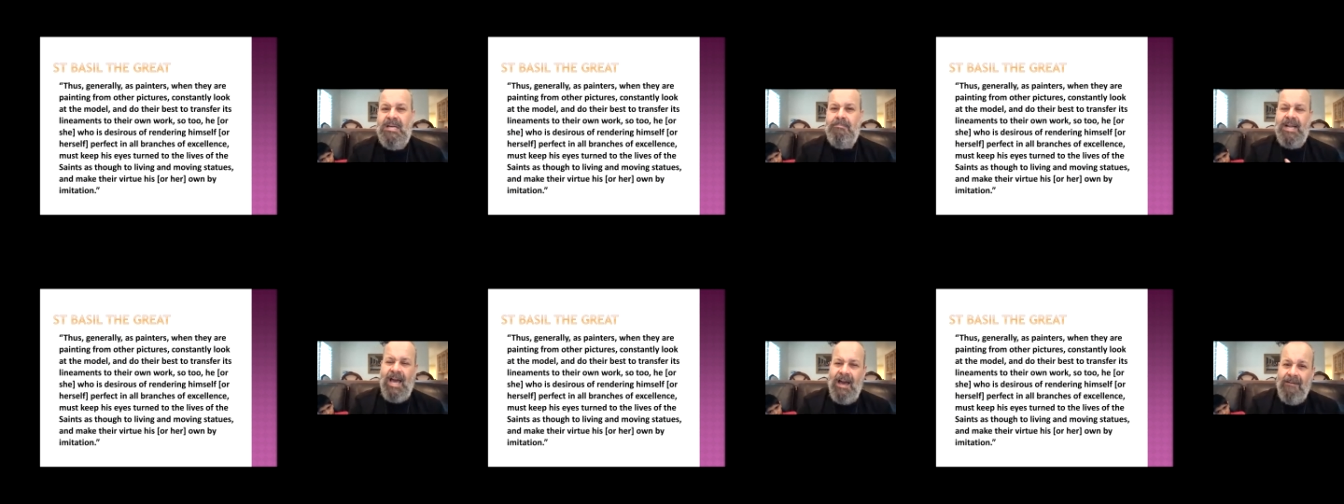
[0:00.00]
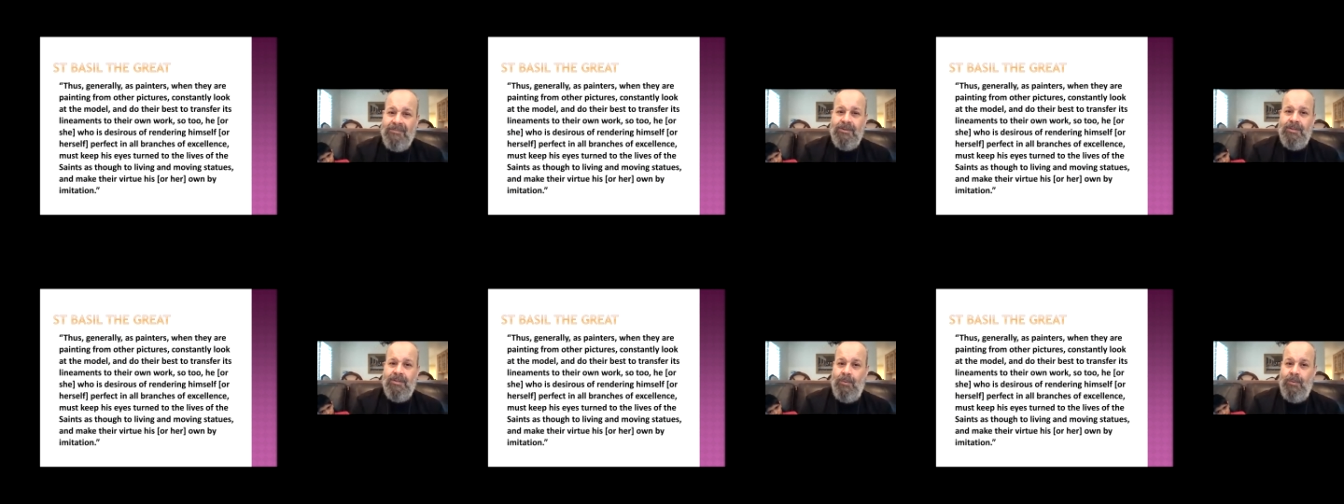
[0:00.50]
But after
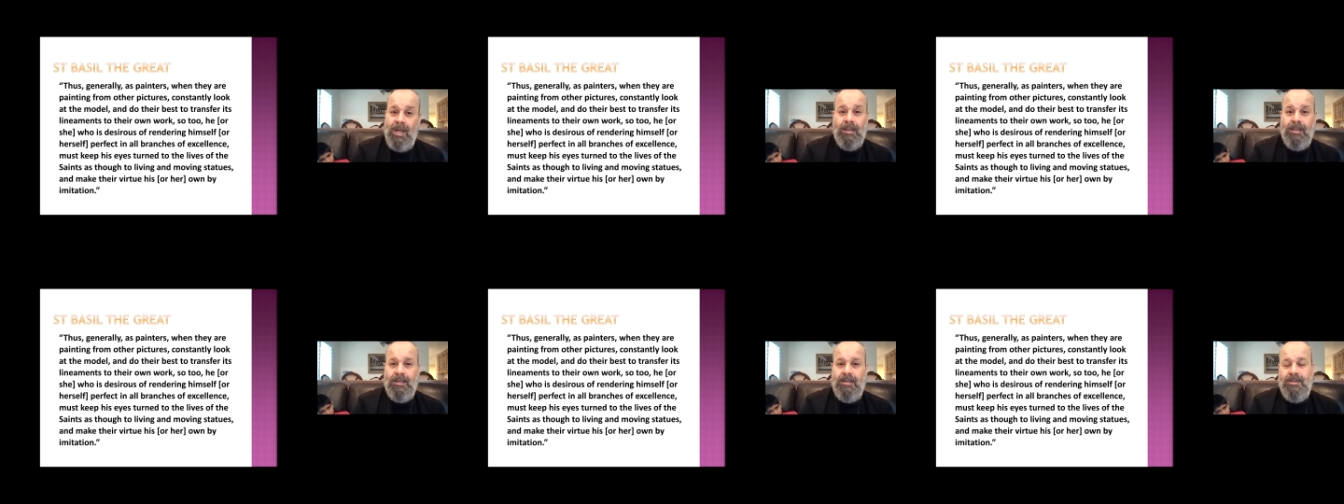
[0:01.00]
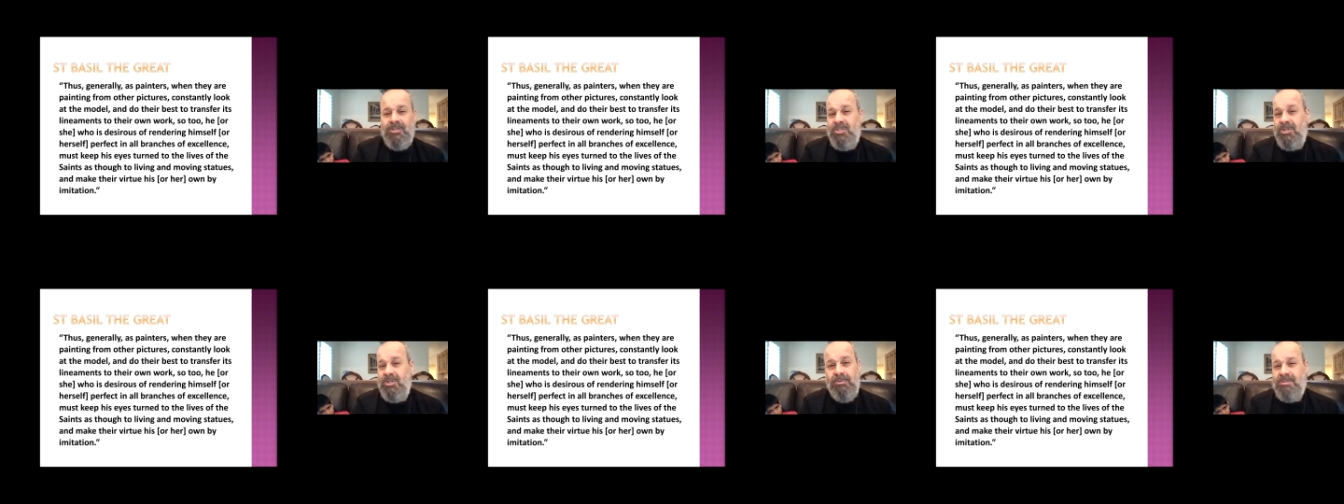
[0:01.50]
the well,
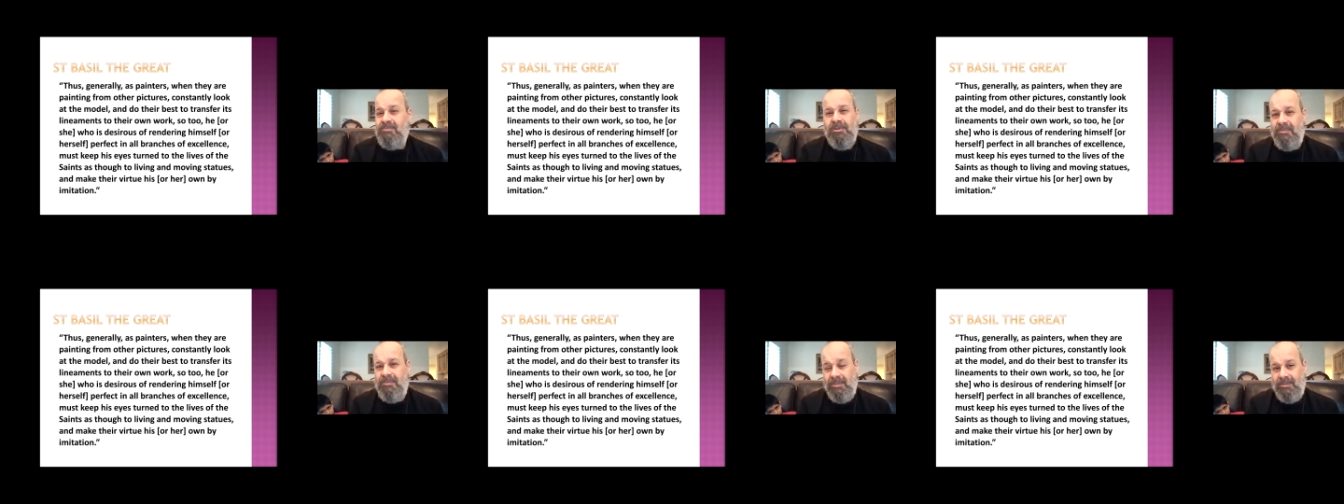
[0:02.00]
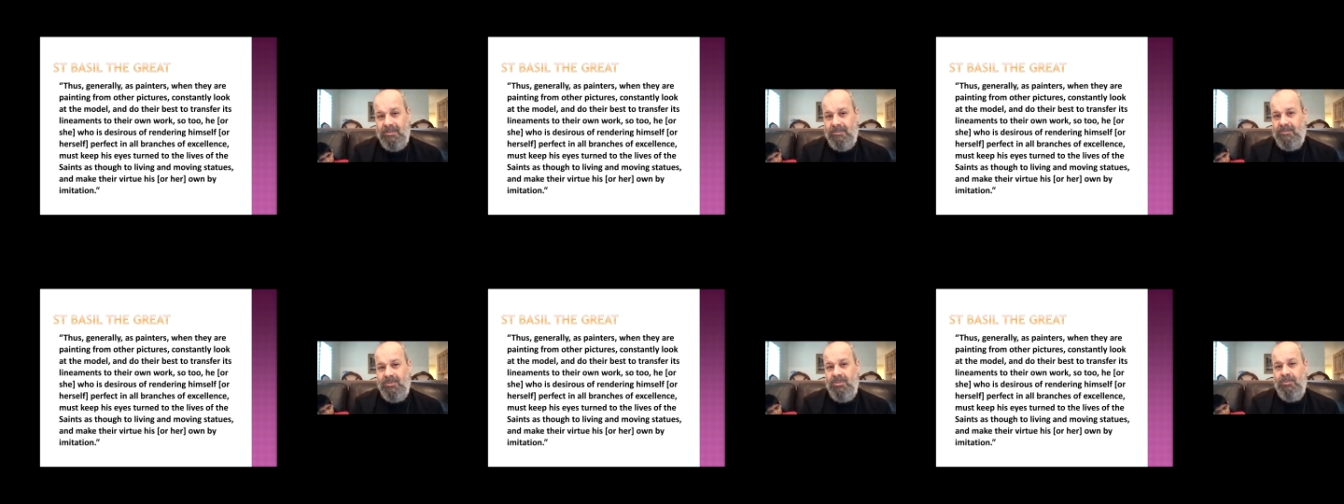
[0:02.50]
she was fulfilled.
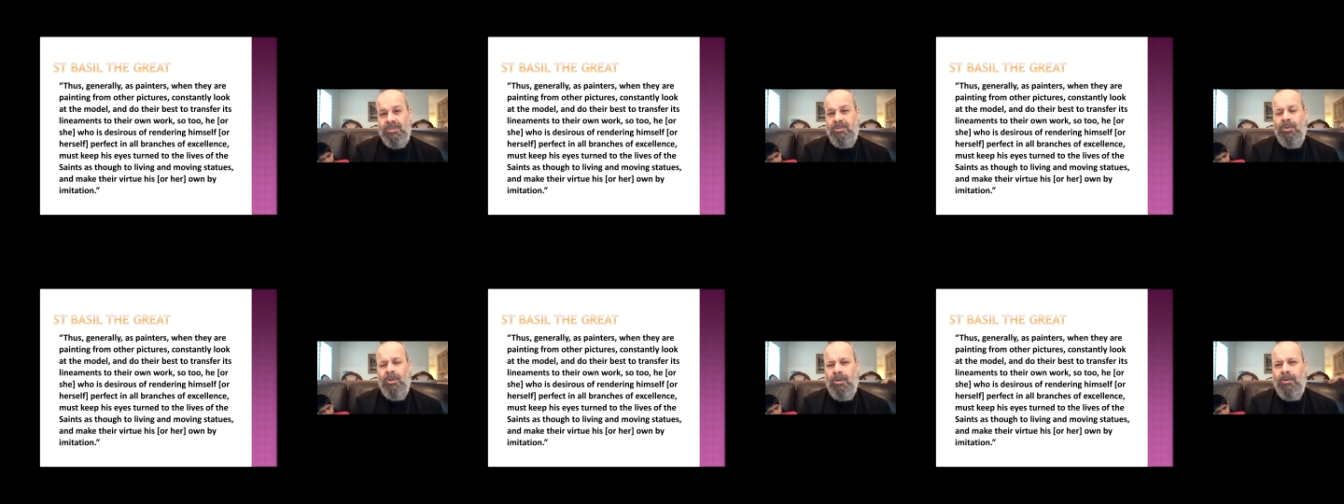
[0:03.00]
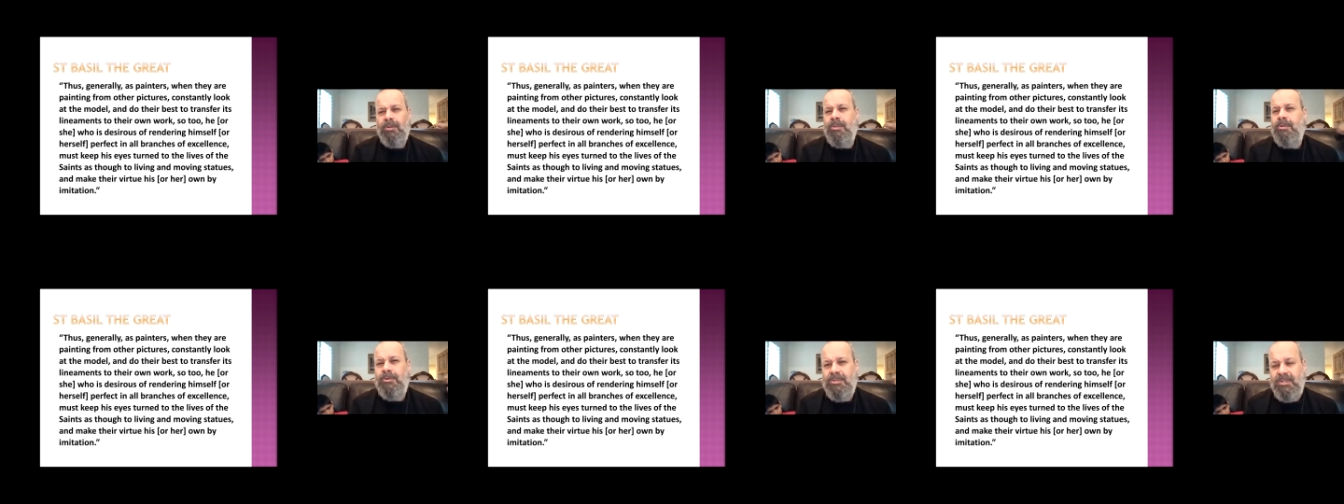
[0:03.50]
She was no longer
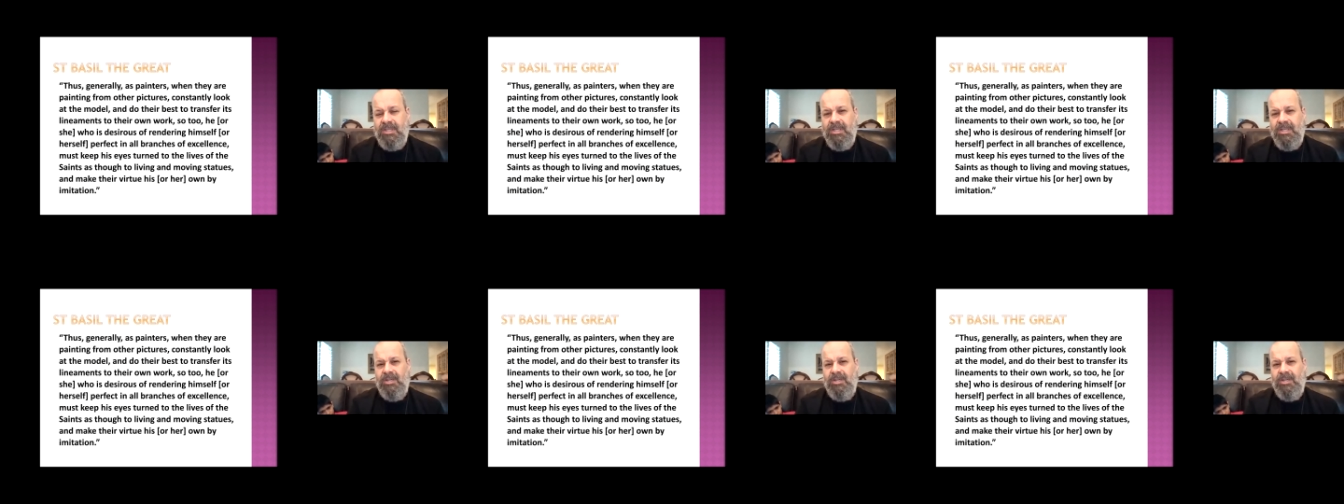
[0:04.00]
thirsty.